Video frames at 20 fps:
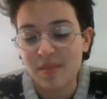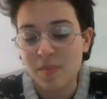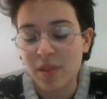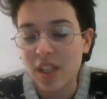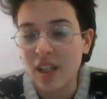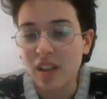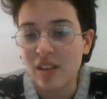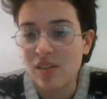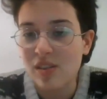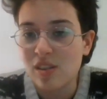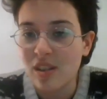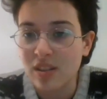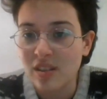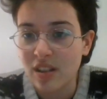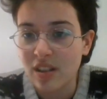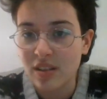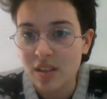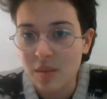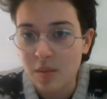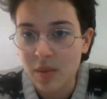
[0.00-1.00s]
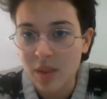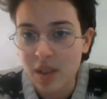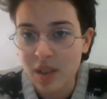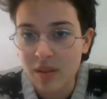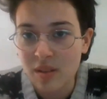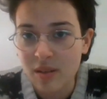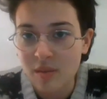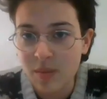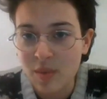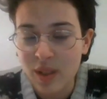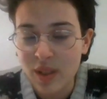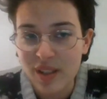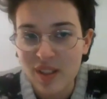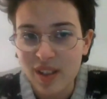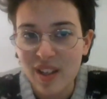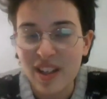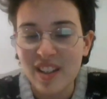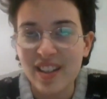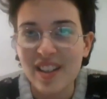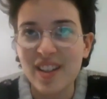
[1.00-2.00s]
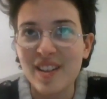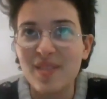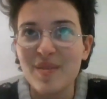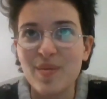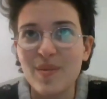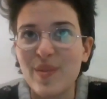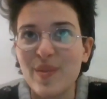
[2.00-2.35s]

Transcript: being in solidarity one like